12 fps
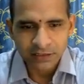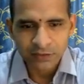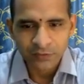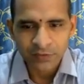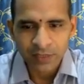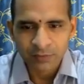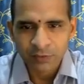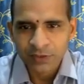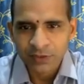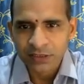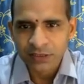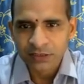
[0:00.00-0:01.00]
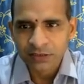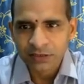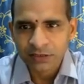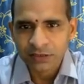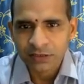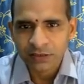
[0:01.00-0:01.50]
we have to discuss
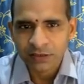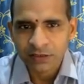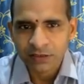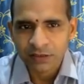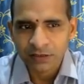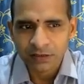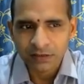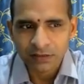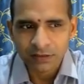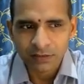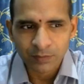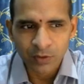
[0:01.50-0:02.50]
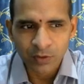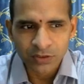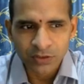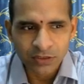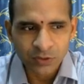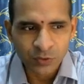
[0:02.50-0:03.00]
the
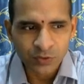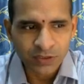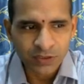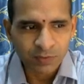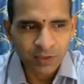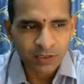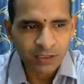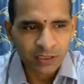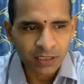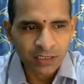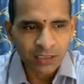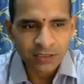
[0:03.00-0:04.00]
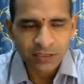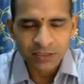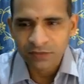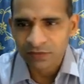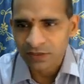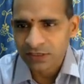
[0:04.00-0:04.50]
process to display last digit,
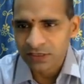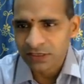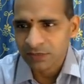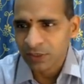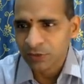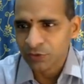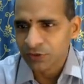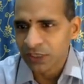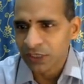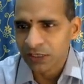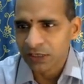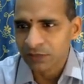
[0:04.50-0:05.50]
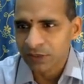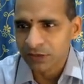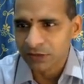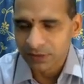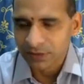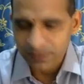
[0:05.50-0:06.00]
first digit by using another
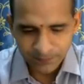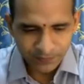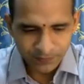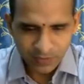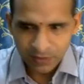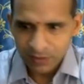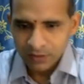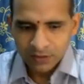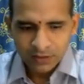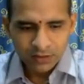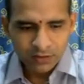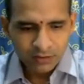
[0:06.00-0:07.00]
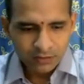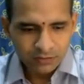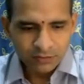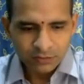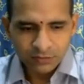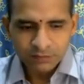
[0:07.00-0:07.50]
method.
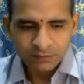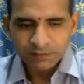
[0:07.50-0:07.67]
So